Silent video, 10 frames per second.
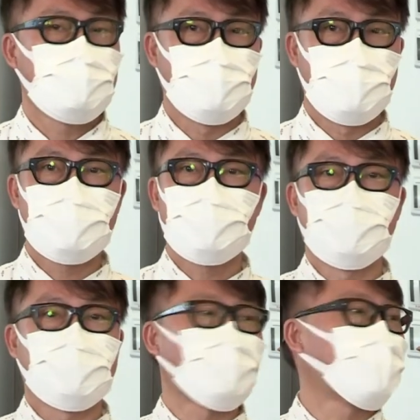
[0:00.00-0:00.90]
And
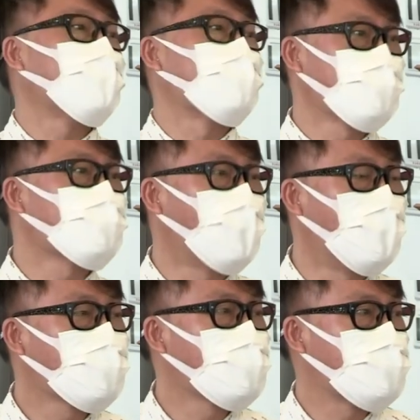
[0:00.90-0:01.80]
comparatively
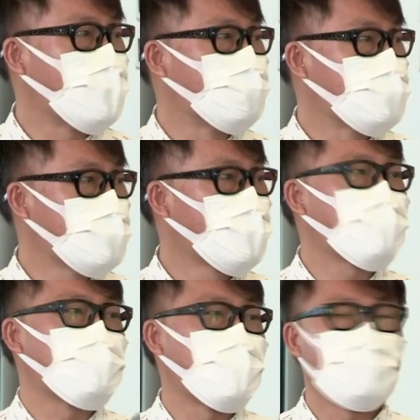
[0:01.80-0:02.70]
speaking, if
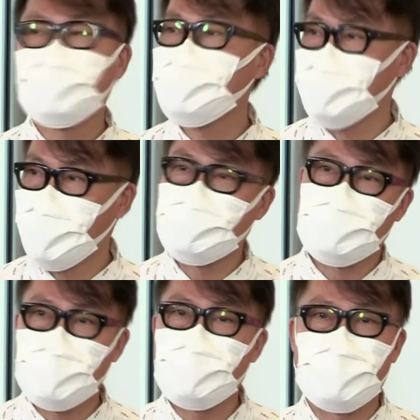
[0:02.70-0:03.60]
everybody talks
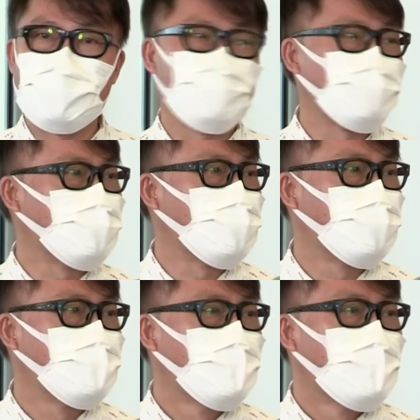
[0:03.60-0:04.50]
about it
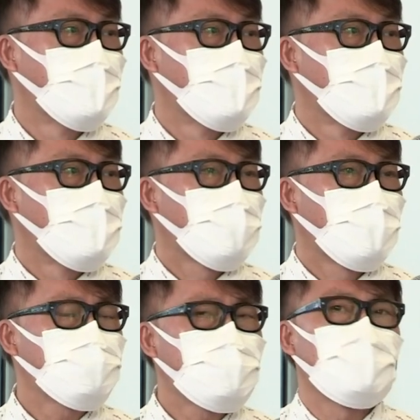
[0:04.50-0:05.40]
in the world, and
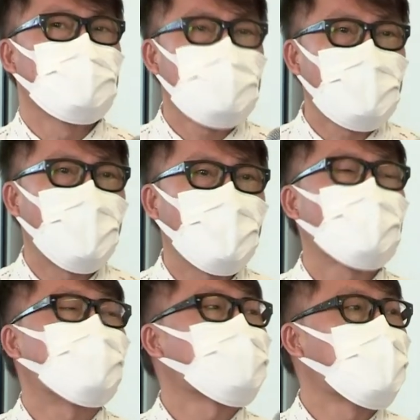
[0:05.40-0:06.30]
then it is not
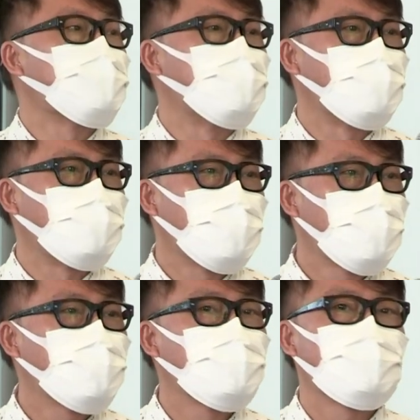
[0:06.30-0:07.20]
an innovation.
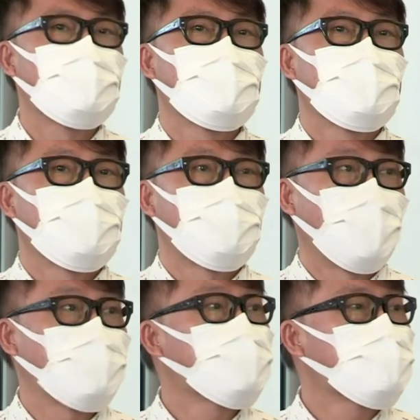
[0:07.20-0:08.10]

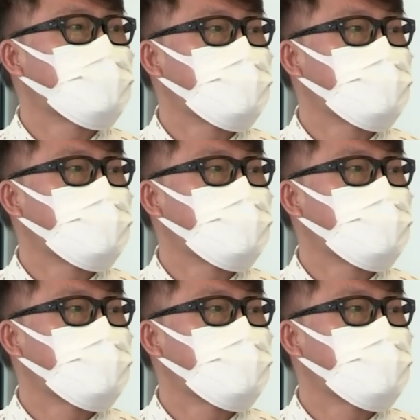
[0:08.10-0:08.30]
So